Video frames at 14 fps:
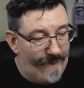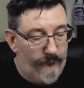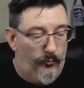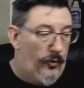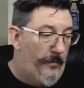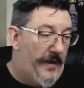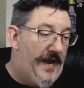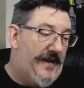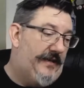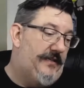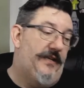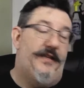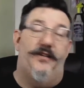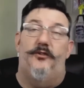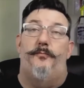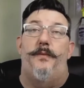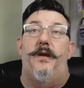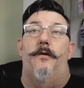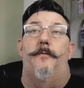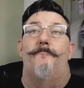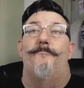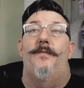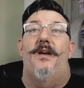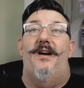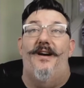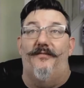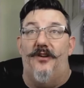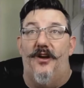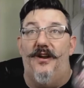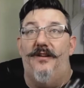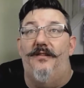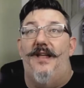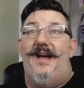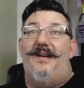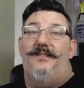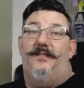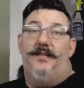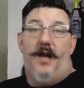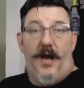we're back to this beer. I've got a glass.